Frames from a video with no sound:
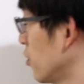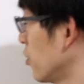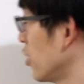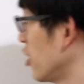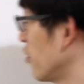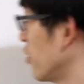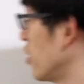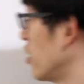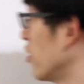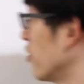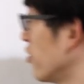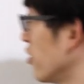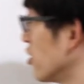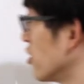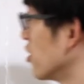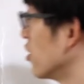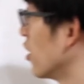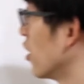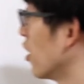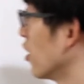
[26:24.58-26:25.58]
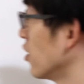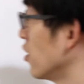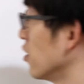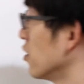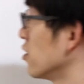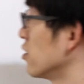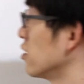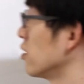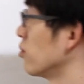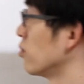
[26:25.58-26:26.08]
even if it's not the
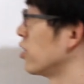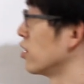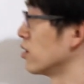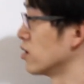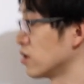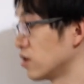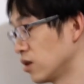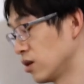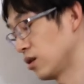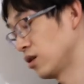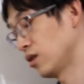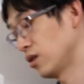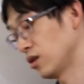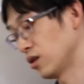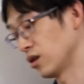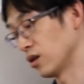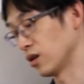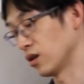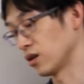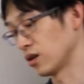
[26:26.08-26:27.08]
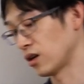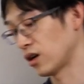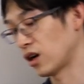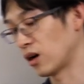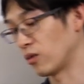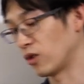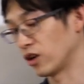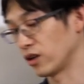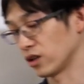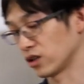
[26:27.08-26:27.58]
simplest
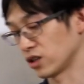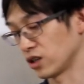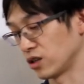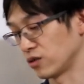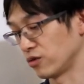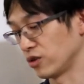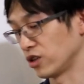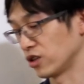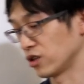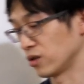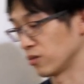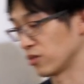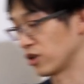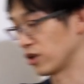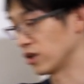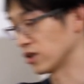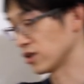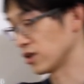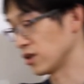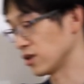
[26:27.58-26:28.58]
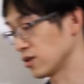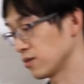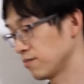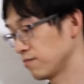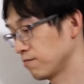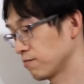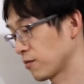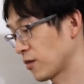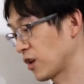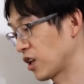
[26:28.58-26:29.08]
harmonic generation process.
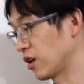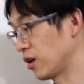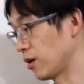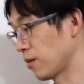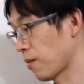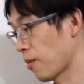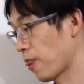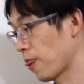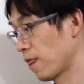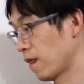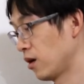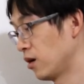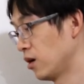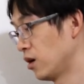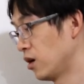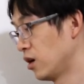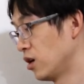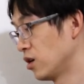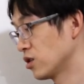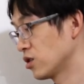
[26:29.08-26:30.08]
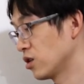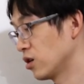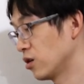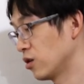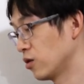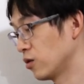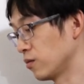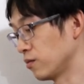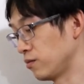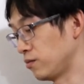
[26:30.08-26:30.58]
Okay,
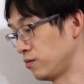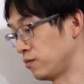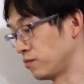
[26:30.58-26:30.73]
so